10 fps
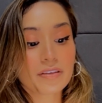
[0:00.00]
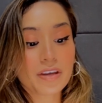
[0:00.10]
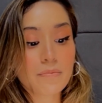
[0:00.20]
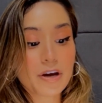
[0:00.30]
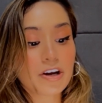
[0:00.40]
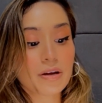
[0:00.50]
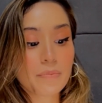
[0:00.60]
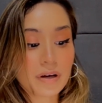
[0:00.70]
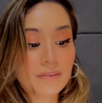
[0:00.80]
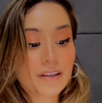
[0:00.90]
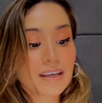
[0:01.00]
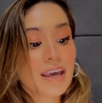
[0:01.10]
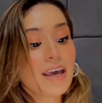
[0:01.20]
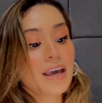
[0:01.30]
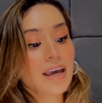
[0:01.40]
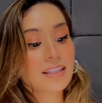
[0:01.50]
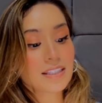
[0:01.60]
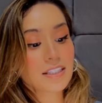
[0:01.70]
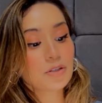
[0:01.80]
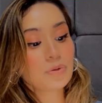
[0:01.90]
the American public, and
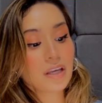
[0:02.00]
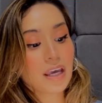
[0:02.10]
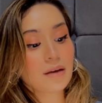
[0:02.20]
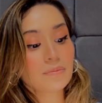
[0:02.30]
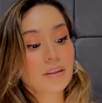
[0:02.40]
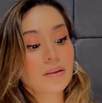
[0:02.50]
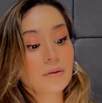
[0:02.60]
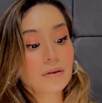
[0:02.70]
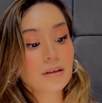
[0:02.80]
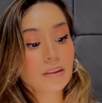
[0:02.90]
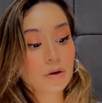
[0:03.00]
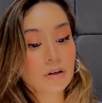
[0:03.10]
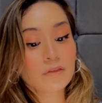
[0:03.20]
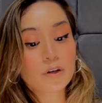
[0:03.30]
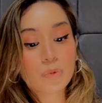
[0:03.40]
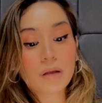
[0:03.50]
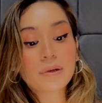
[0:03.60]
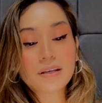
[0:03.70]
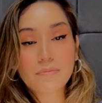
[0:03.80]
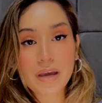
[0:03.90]
soon came the overwhelming
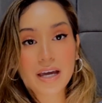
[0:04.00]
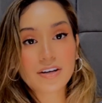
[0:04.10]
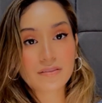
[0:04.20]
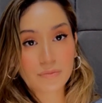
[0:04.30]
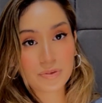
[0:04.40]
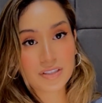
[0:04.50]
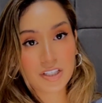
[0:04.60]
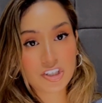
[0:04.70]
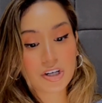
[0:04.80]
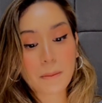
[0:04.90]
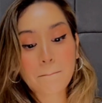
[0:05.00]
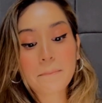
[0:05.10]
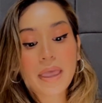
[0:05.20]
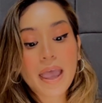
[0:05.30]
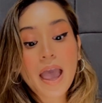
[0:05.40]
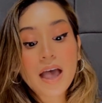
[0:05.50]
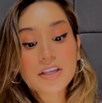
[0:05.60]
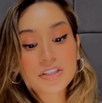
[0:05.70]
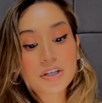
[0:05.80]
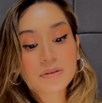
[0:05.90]
demand of the procedure.
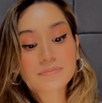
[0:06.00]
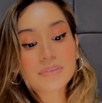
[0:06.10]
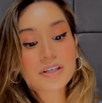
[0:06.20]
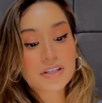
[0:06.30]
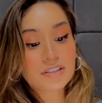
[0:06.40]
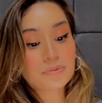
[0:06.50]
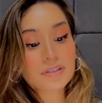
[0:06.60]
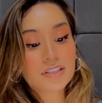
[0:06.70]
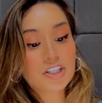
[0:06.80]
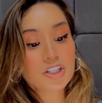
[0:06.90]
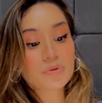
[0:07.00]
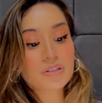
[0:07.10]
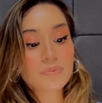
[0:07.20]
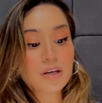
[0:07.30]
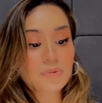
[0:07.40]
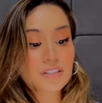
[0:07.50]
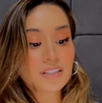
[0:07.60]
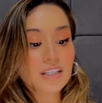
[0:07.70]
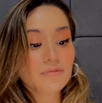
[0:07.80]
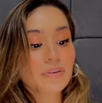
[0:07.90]
So, because the procedure was being
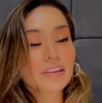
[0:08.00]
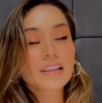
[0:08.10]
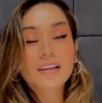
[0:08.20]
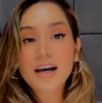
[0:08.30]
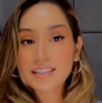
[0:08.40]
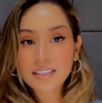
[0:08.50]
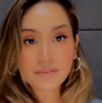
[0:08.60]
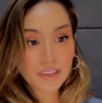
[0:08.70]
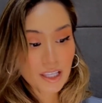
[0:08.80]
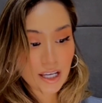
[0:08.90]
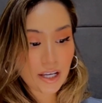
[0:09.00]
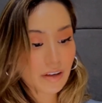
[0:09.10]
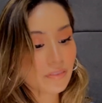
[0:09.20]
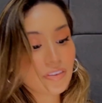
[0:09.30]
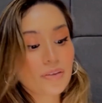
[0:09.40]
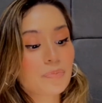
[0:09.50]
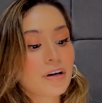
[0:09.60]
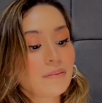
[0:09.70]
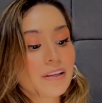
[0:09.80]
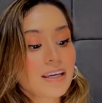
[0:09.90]
received with lots of love, the
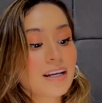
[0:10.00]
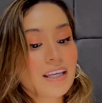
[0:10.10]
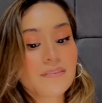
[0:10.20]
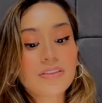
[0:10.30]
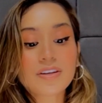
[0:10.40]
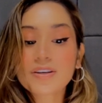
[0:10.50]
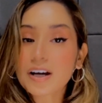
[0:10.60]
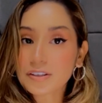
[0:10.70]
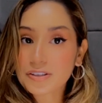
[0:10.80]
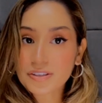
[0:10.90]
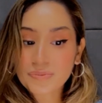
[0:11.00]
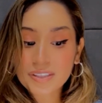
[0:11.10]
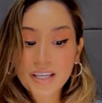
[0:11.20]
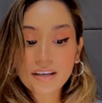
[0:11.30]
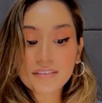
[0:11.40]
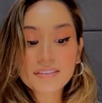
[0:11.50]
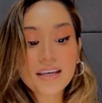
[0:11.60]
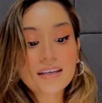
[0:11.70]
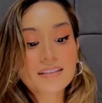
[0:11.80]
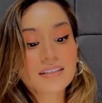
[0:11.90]
public and even the doctors themselves
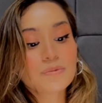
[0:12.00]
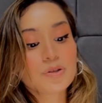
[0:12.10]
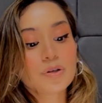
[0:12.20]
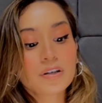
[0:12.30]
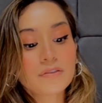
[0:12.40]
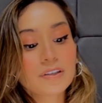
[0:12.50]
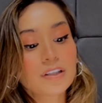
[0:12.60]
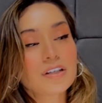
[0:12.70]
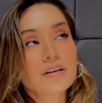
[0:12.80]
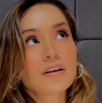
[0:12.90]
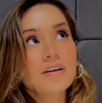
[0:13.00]
seemed to overlook